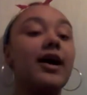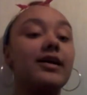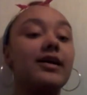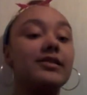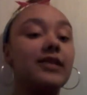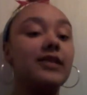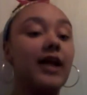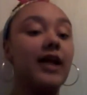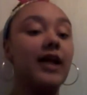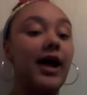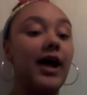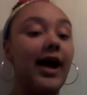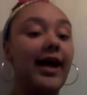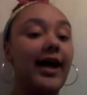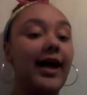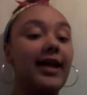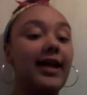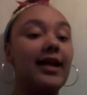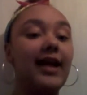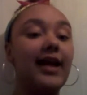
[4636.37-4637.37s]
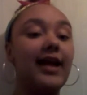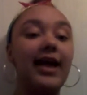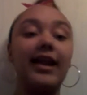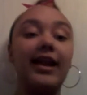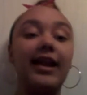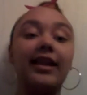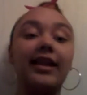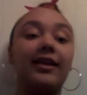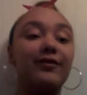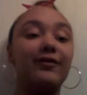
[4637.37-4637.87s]
I said hi
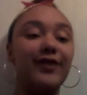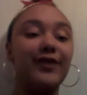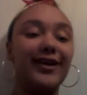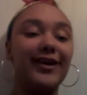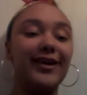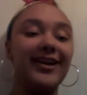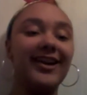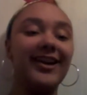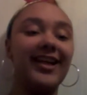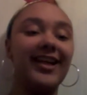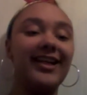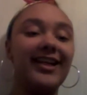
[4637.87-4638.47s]
and I love her.